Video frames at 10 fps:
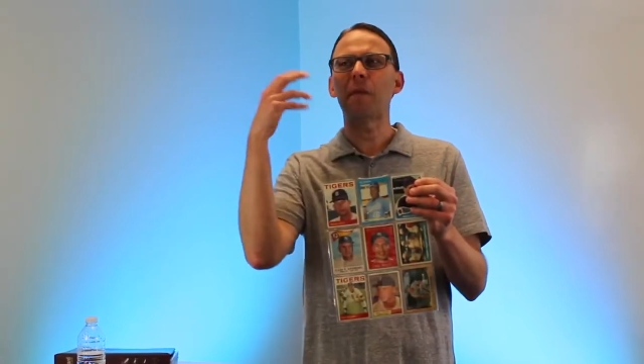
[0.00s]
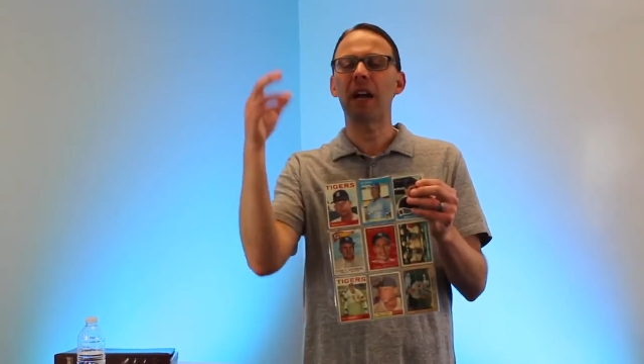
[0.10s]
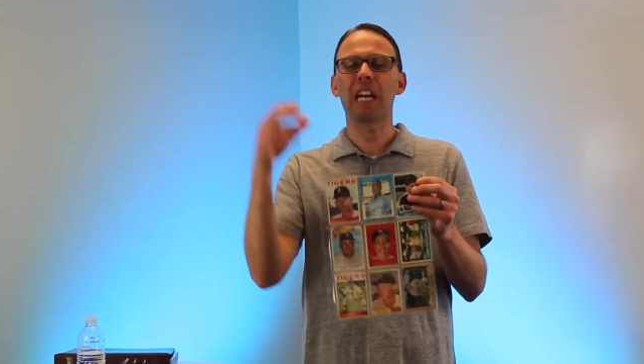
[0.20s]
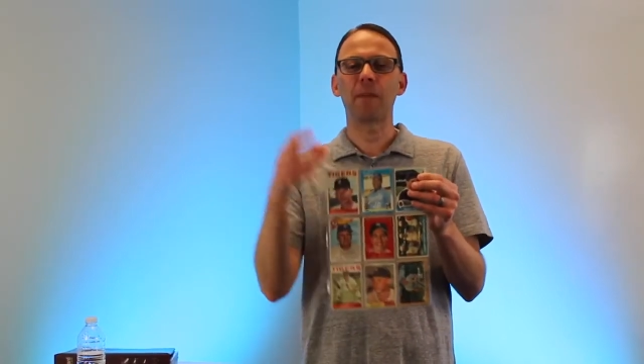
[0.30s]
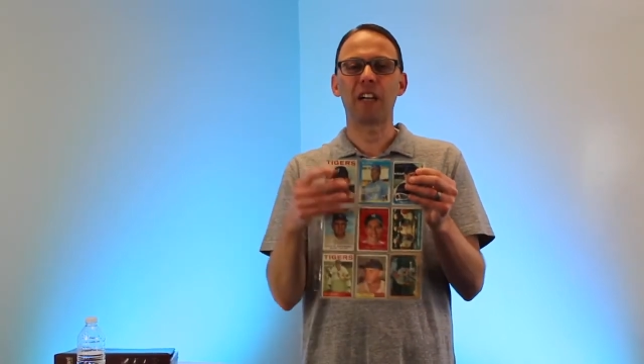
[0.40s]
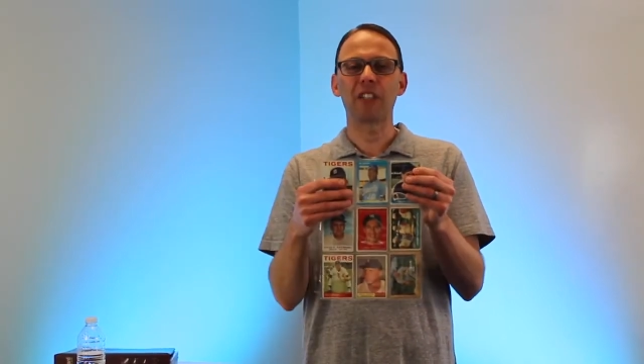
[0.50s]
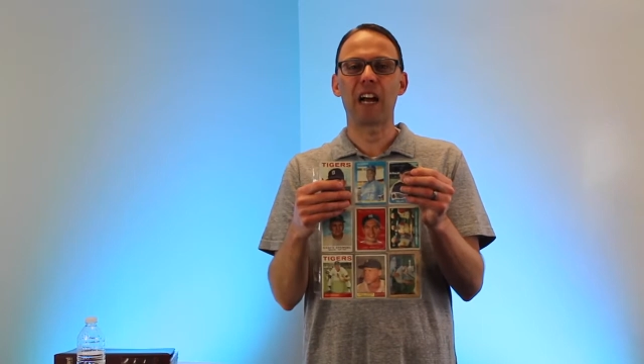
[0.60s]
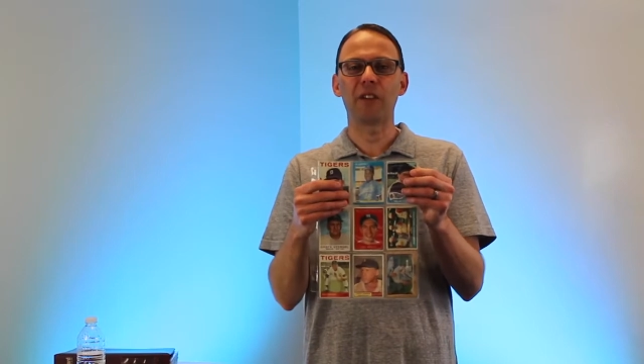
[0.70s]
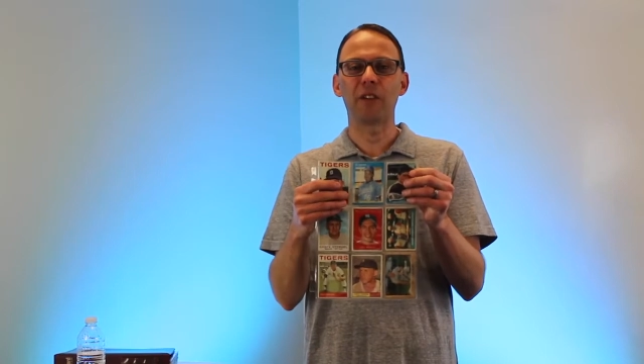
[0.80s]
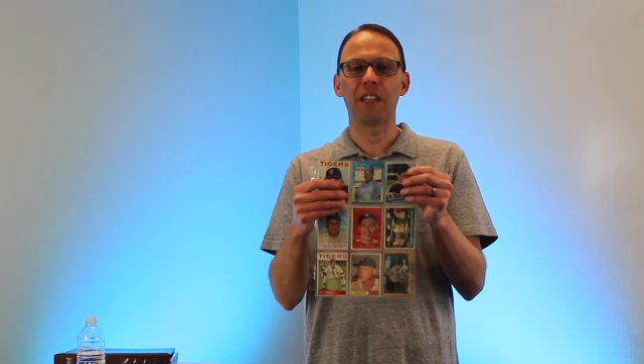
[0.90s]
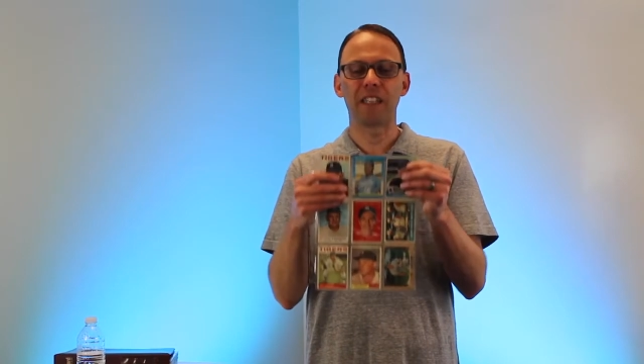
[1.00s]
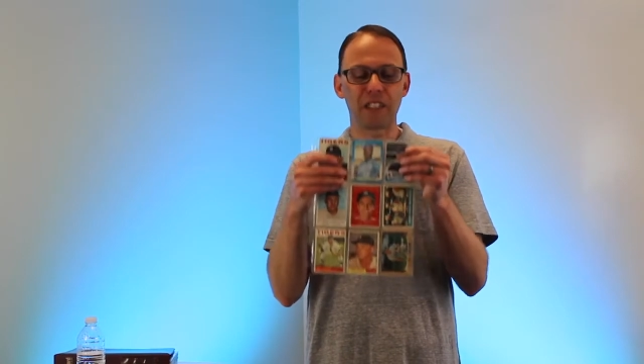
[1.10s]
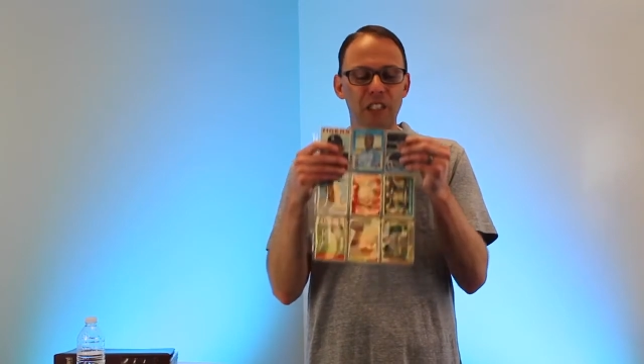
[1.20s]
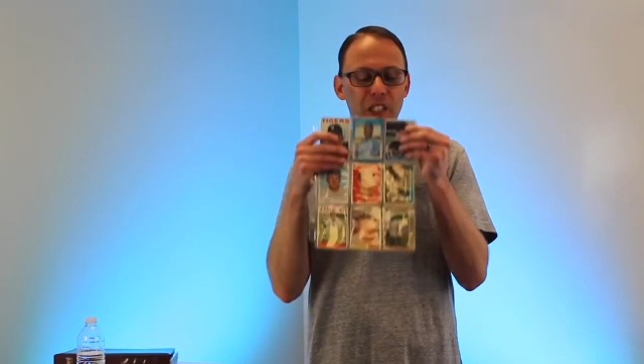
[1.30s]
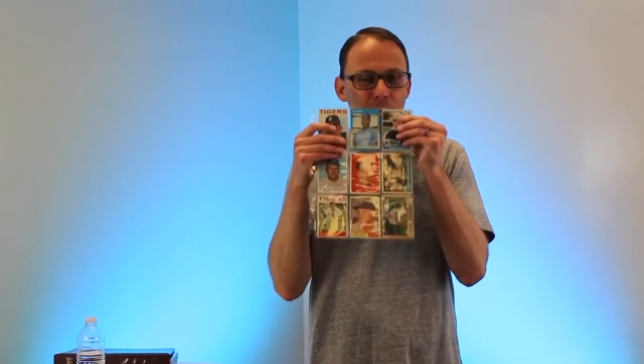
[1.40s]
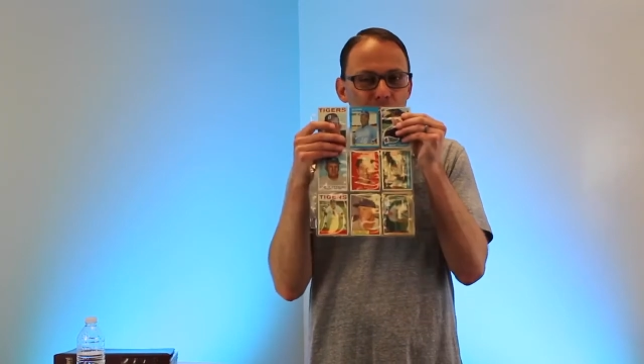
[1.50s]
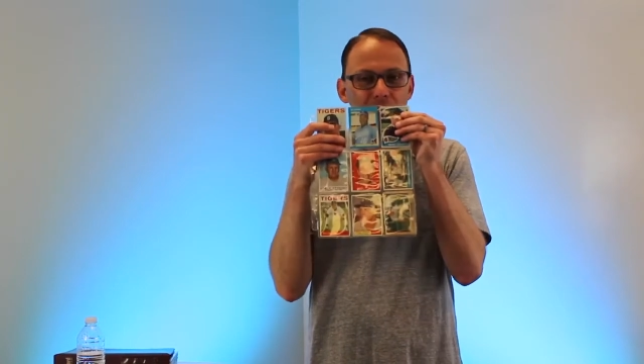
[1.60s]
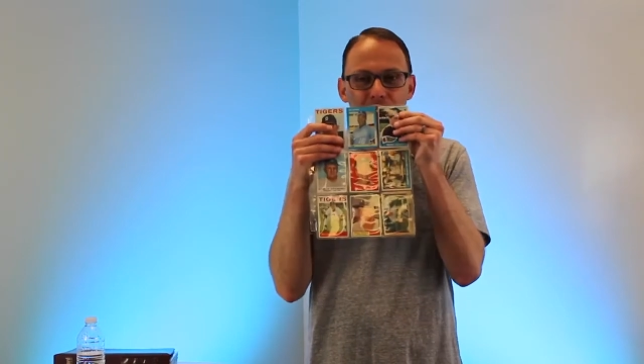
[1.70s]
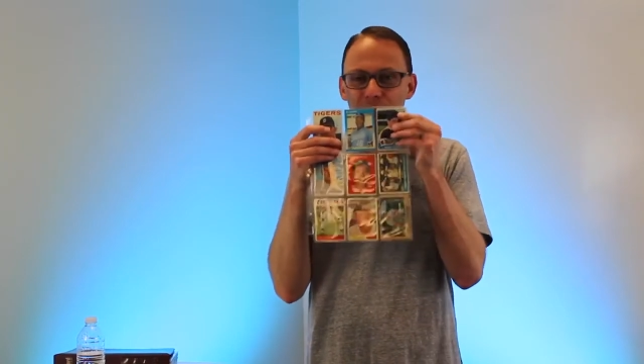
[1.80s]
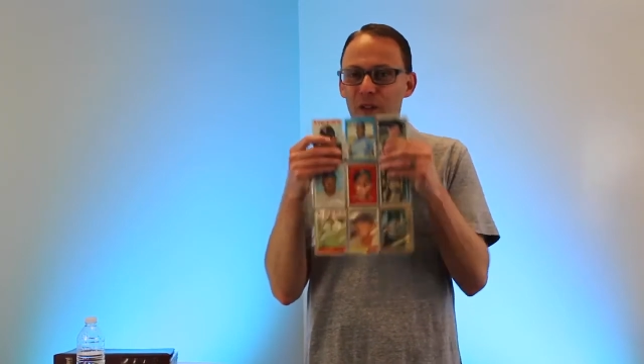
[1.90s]
me back into my childhood and the
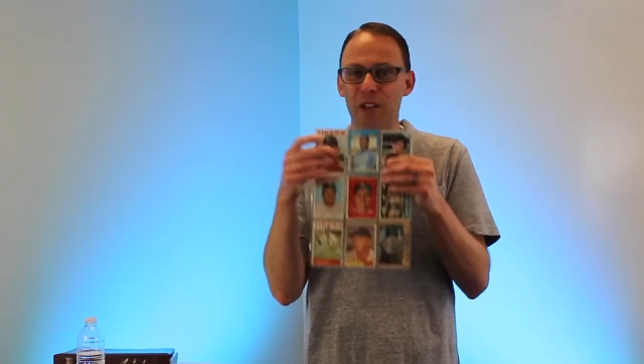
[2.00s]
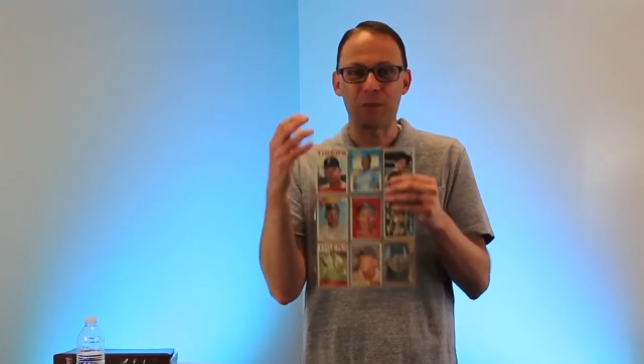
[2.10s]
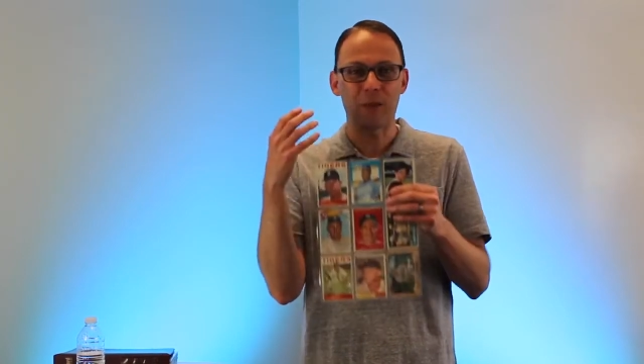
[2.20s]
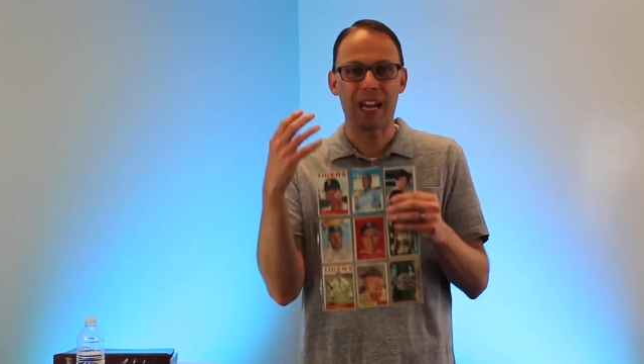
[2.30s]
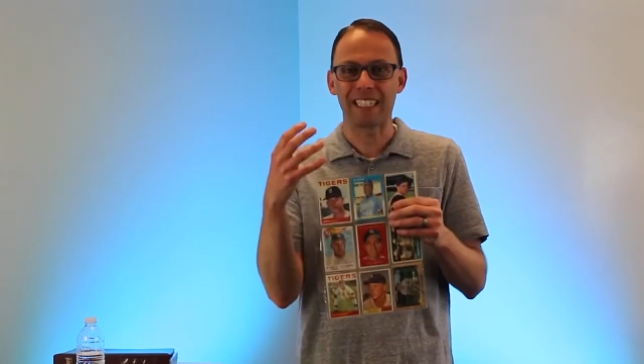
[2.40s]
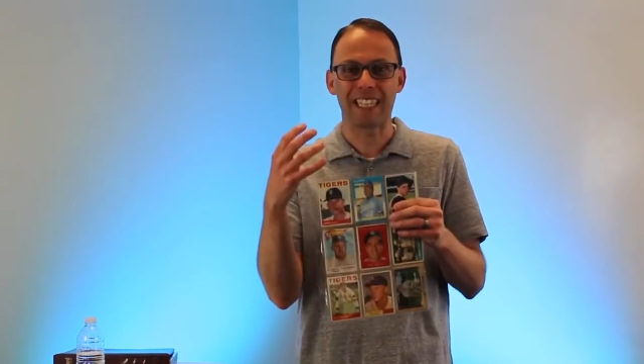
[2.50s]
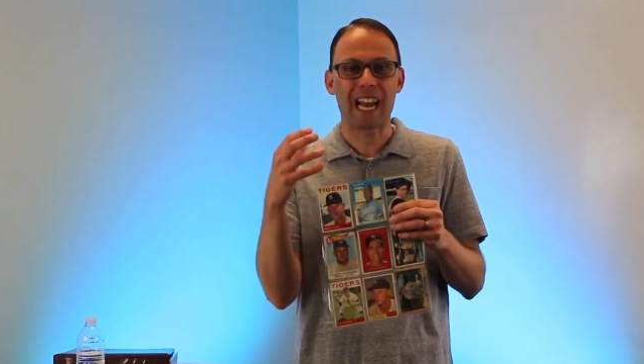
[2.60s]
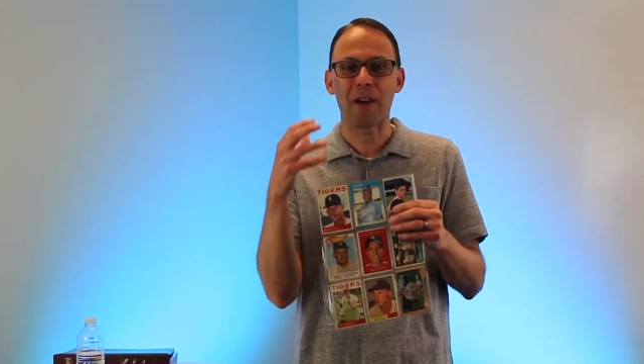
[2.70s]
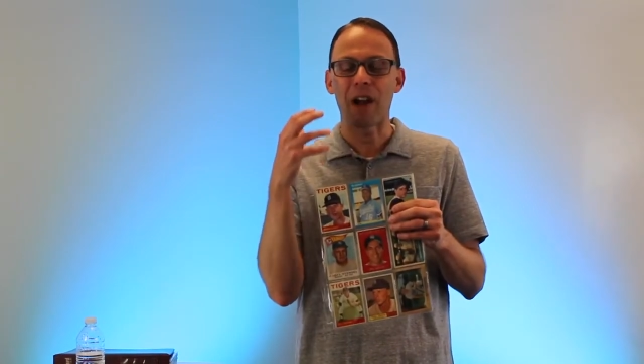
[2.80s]
smell of this plastic.